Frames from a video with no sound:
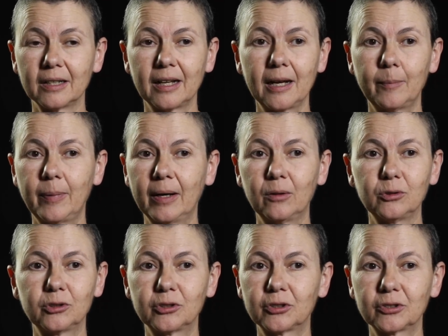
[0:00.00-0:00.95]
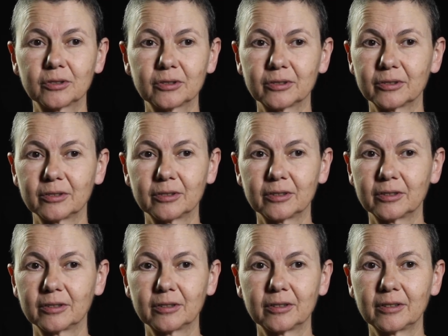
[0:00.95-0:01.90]
about
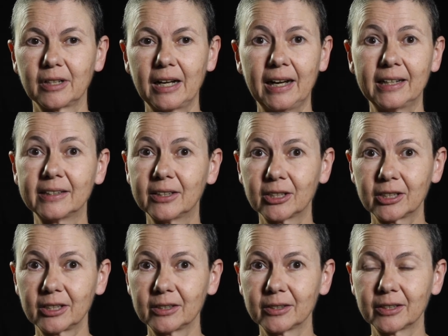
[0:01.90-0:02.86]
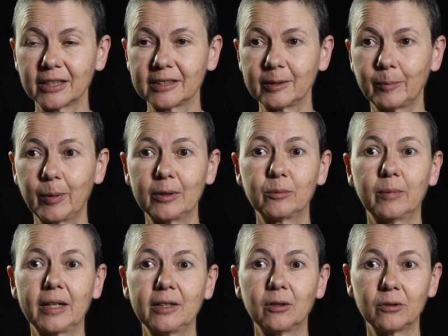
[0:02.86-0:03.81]
anger and about
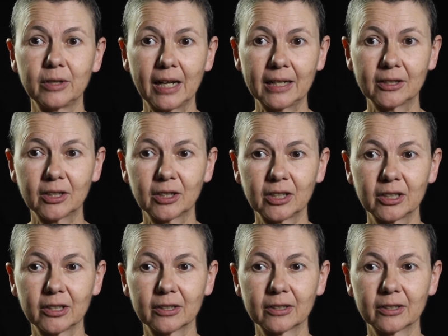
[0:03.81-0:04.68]
my own anger.